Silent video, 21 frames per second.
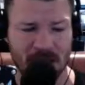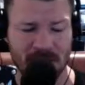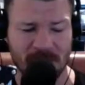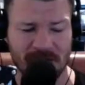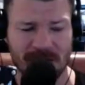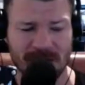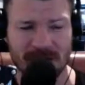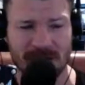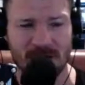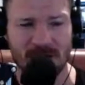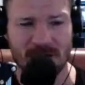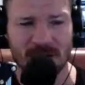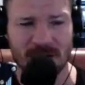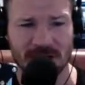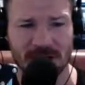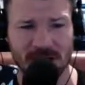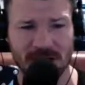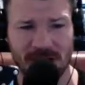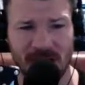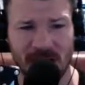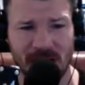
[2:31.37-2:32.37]
But that's an
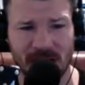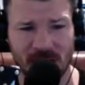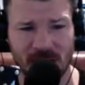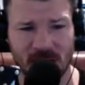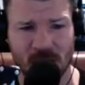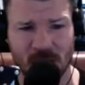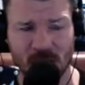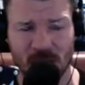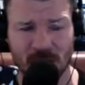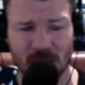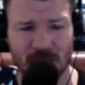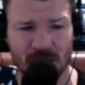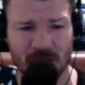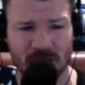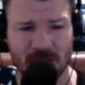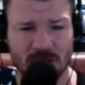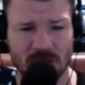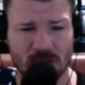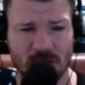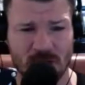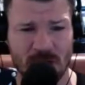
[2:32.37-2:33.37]
interesting fight, and kudos
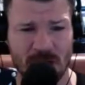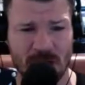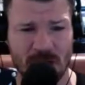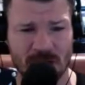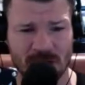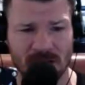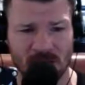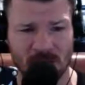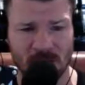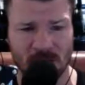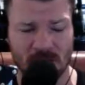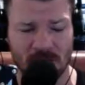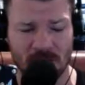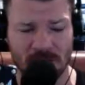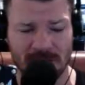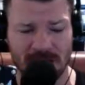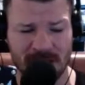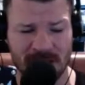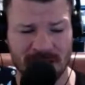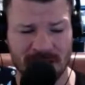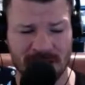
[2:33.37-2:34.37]
to Cejudo
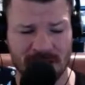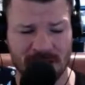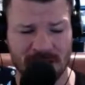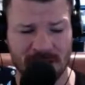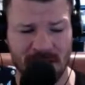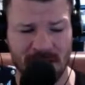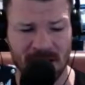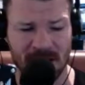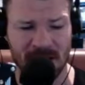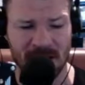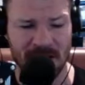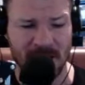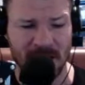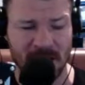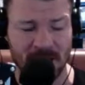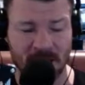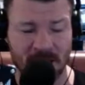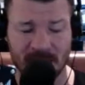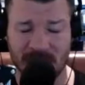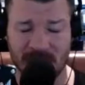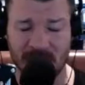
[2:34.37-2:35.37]
for taking that fight.
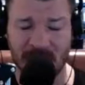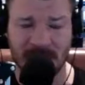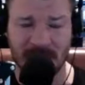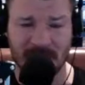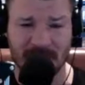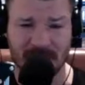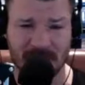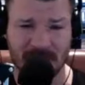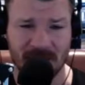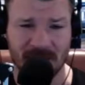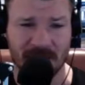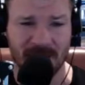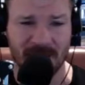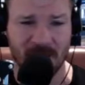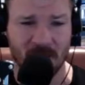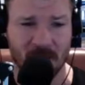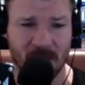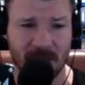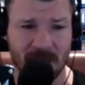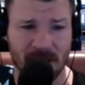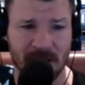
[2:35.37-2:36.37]
But yeah, they're going to
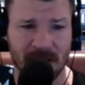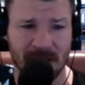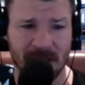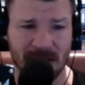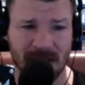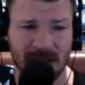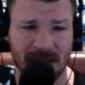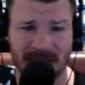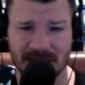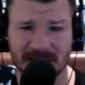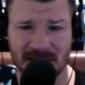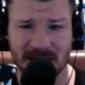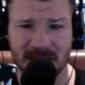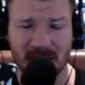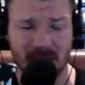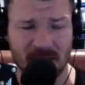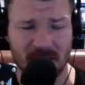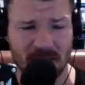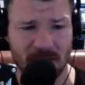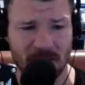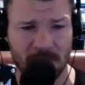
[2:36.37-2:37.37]
fold it, and I guess
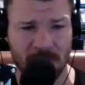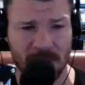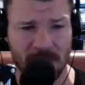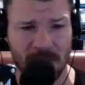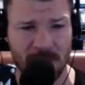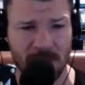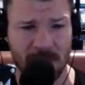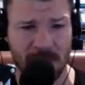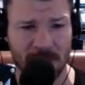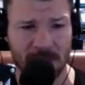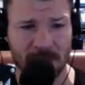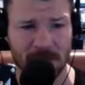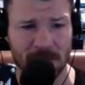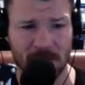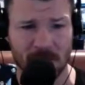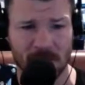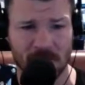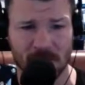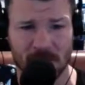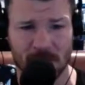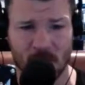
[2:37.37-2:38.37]
the bigger people
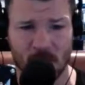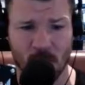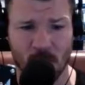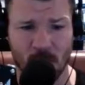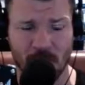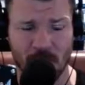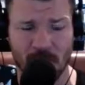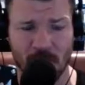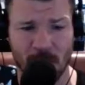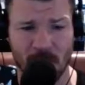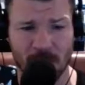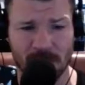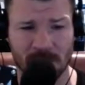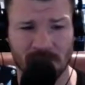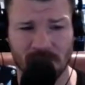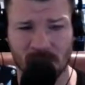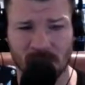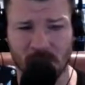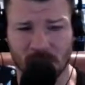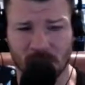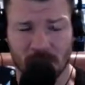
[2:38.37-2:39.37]
or the more
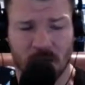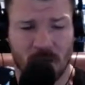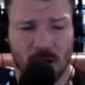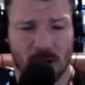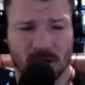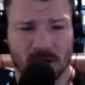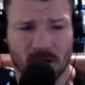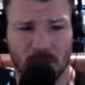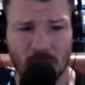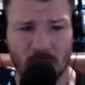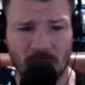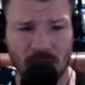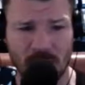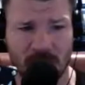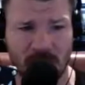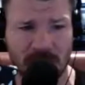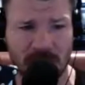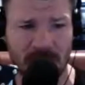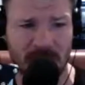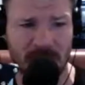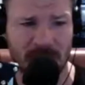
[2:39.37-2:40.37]
competent will go to
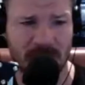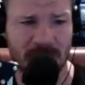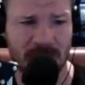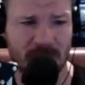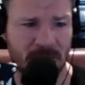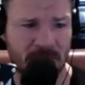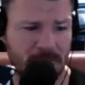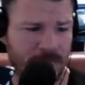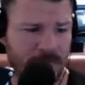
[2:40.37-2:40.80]
135.